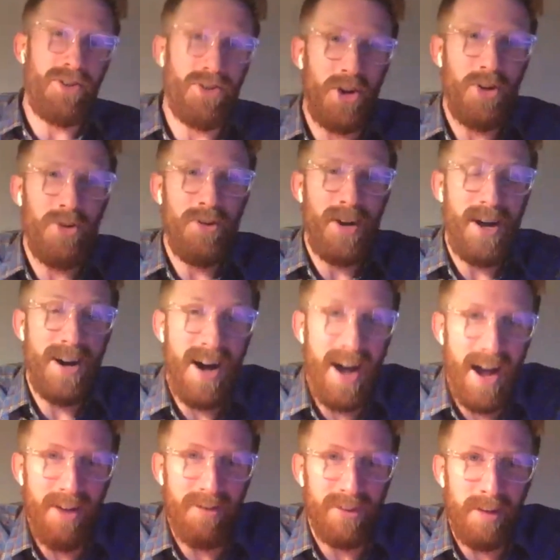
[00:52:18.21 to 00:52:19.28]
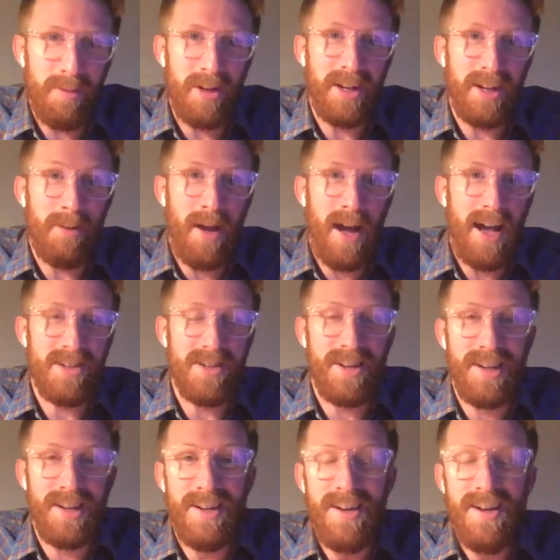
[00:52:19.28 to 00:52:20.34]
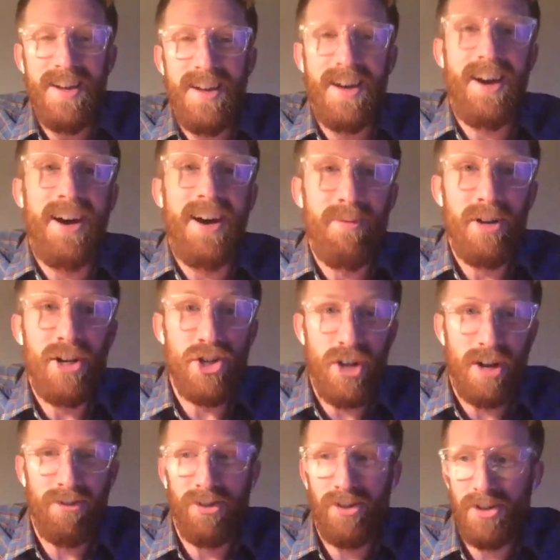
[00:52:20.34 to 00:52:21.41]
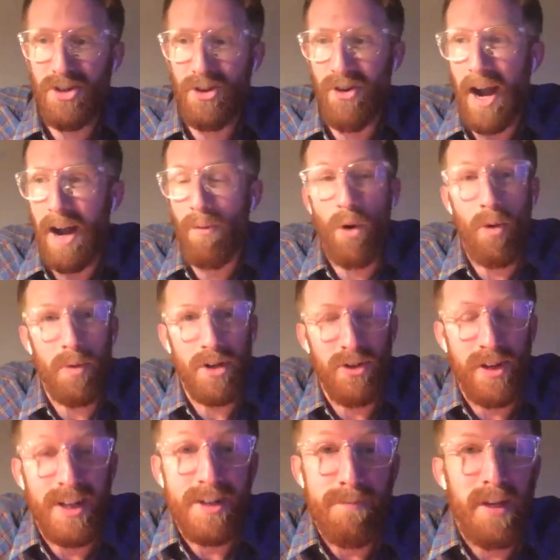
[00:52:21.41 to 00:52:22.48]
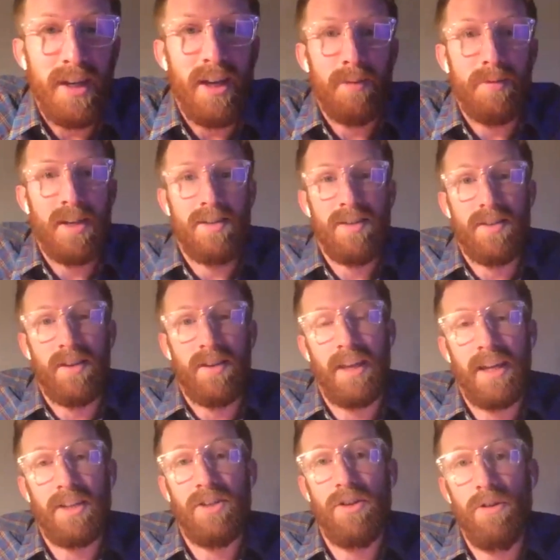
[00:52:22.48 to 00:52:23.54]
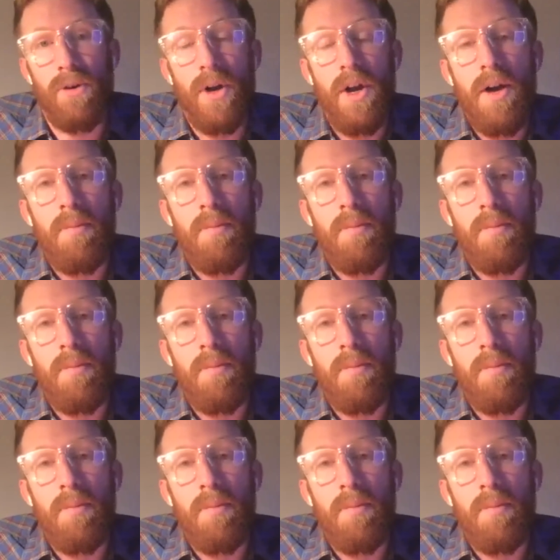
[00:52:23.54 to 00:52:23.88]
So I have limited capacity in general, so I won't be doing as many updates as I'd like to,